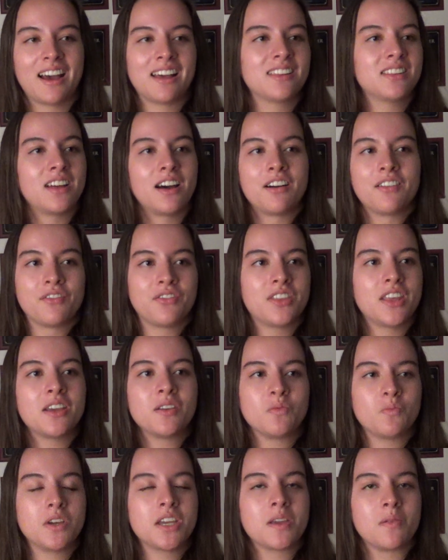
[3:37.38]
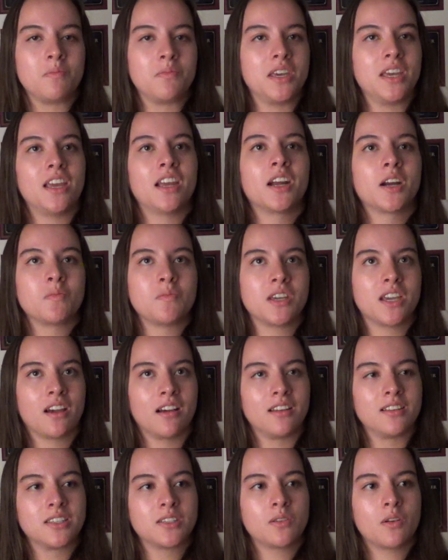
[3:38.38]
I love that we can be here
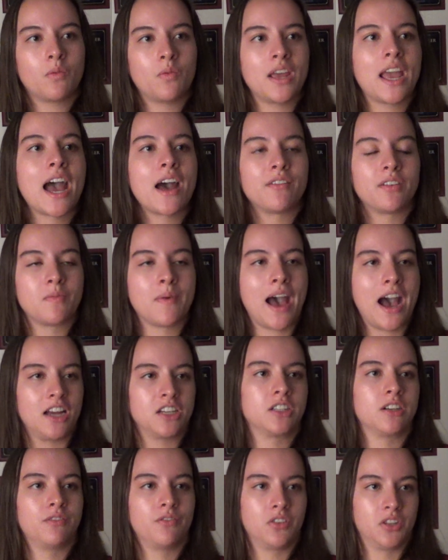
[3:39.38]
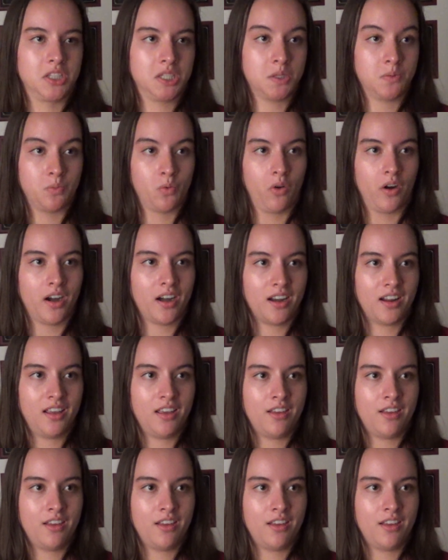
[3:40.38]
because we have a passion for the sport,